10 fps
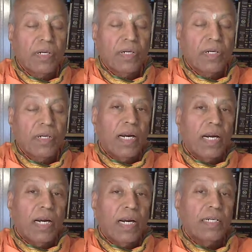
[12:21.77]
and
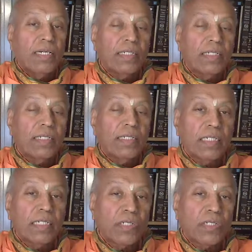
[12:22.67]
he
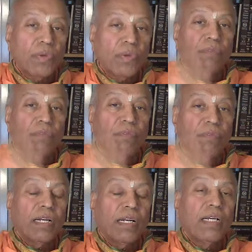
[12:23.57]
threw the wheel
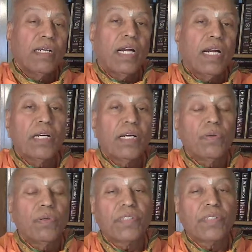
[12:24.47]
and told the
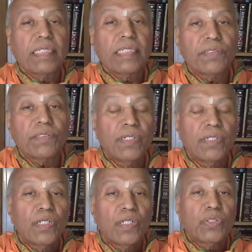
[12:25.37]
sages
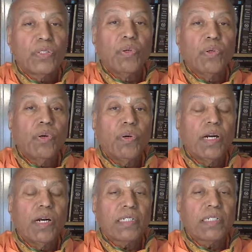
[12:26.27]
to go and
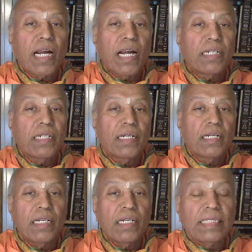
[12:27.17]
start
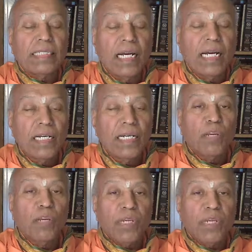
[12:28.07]
yajna in a
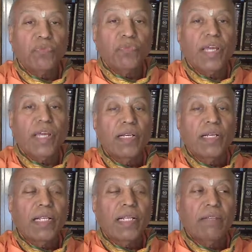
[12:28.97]
place where the
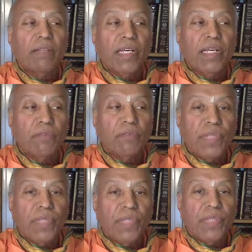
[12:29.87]
wheel of
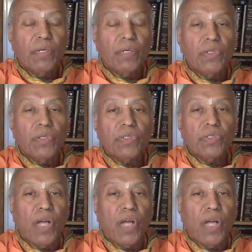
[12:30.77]
darba going to stop.